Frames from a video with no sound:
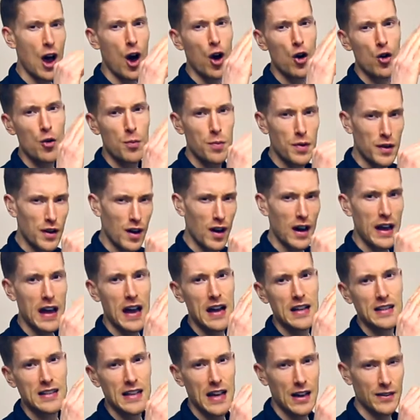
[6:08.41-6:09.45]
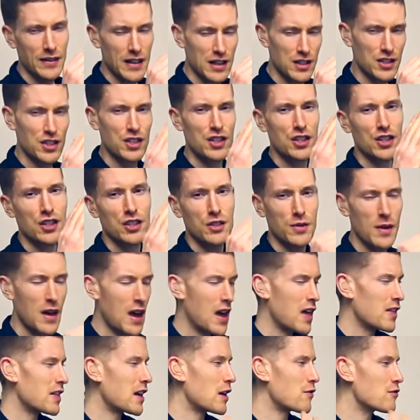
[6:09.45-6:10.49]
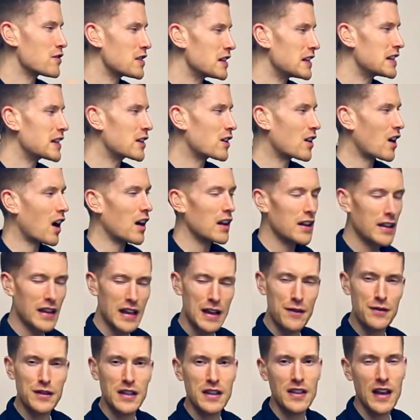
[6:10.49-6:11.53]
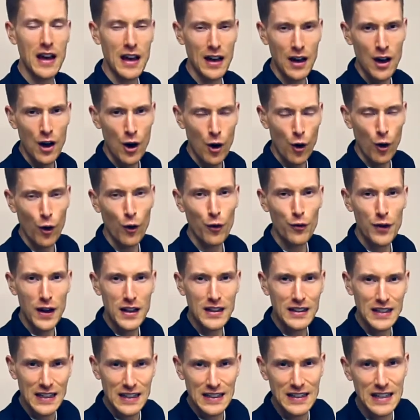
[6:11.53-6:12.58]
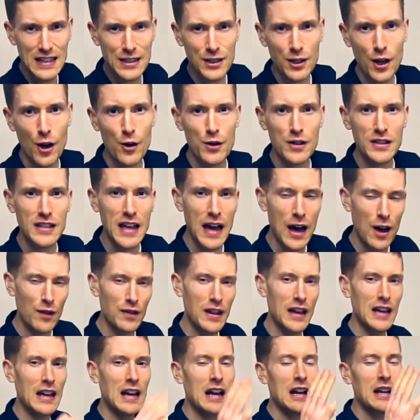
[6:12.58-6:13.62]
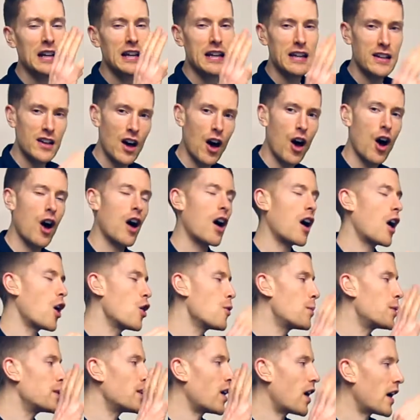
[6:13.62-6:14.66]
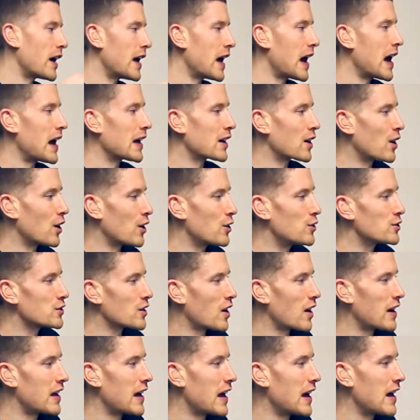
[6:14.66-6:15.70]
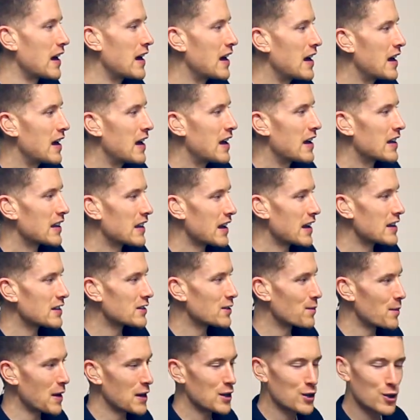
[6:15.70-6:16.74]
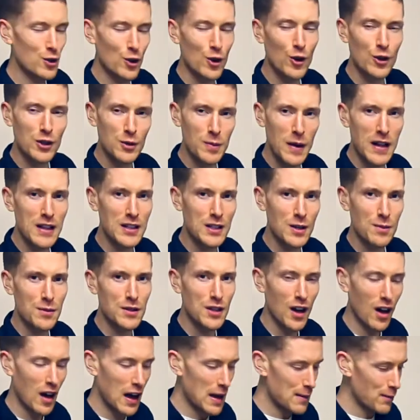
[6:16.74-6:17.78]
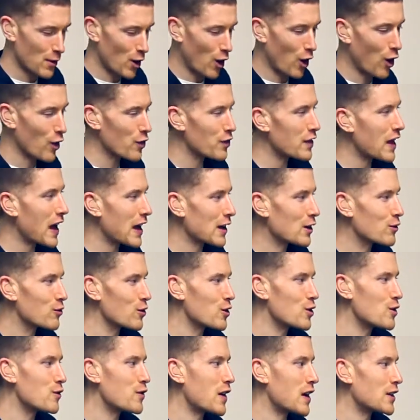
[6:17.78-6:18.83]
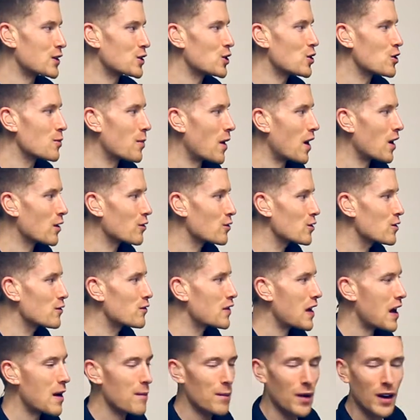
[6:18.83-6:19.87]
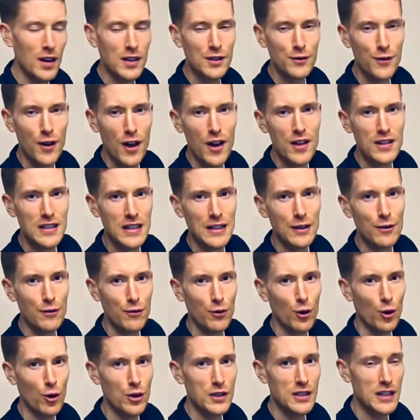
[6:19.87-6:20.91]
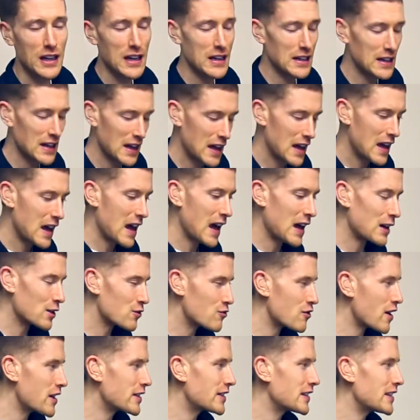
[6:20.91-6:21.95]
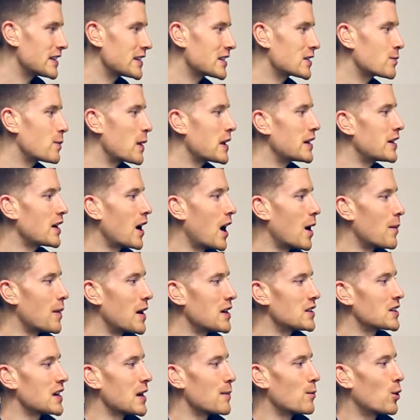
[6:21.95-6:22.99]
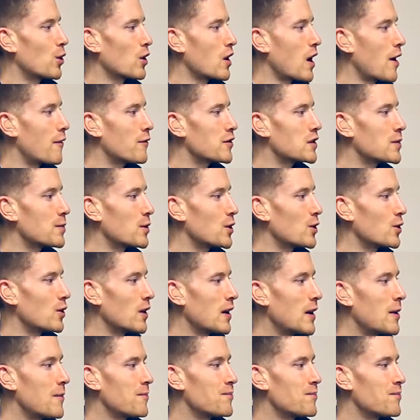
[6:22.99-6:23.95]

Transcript: open hi-hat sound, that really kind of gives it that authentic disco sound, that clean open hi-hat and closed hi-hat. Okay, so make sure, spend some time on that groove, that 2-bar groove there in bars 13 and 14, and gradually speed it up as you get more comfortable.